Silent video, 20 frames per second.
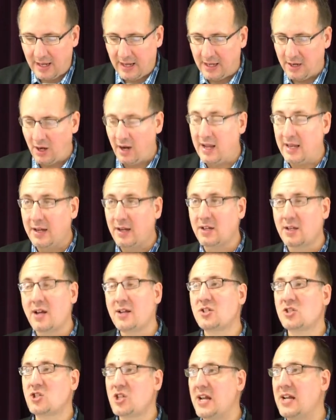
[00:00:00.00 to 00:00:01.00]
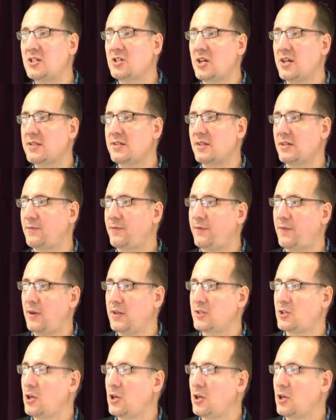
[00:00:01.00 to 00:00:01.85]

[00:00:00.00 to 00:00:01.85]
and it does change us in